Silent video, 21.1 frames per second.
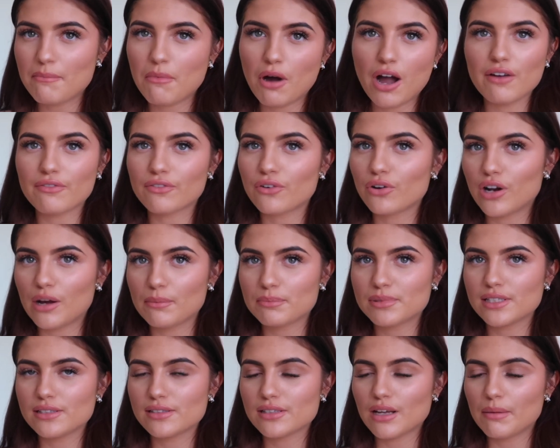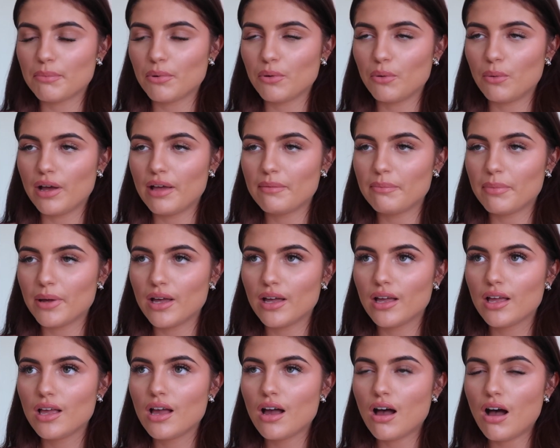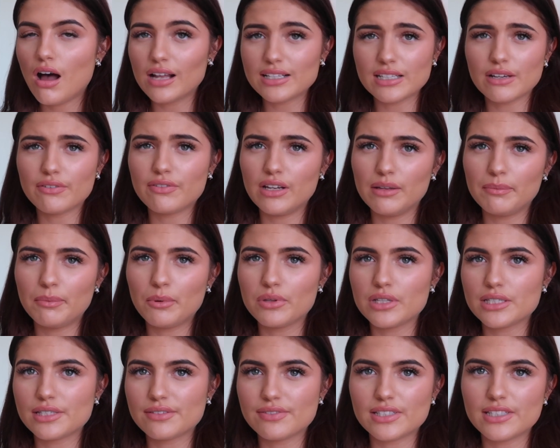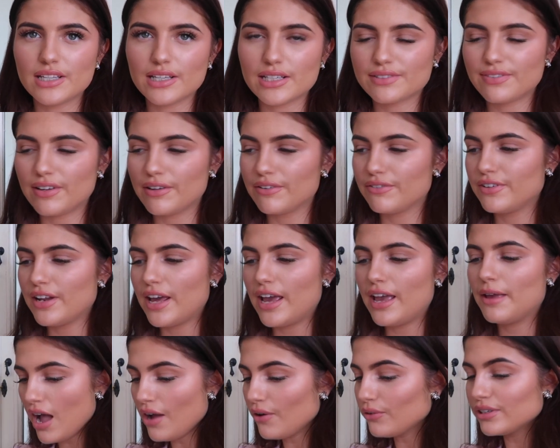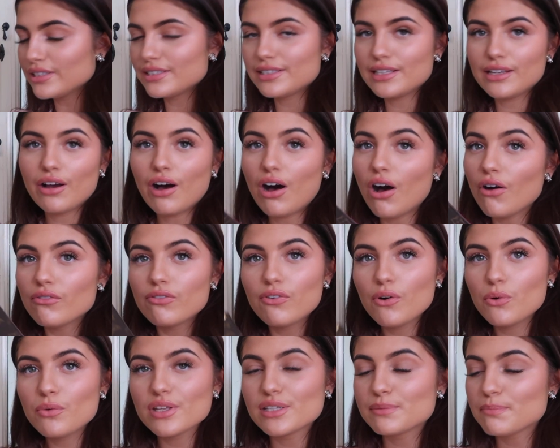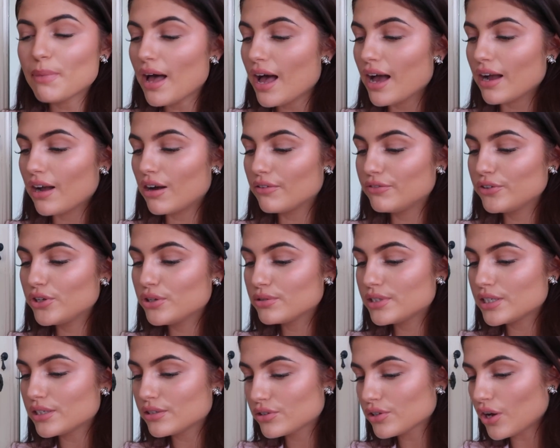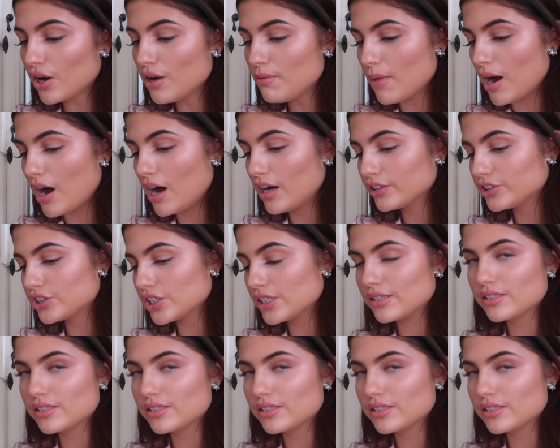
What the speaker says: It might have gone up since I bought it, but I definitely bought this for 650. I honestly can't fault this bag. I've used it so much.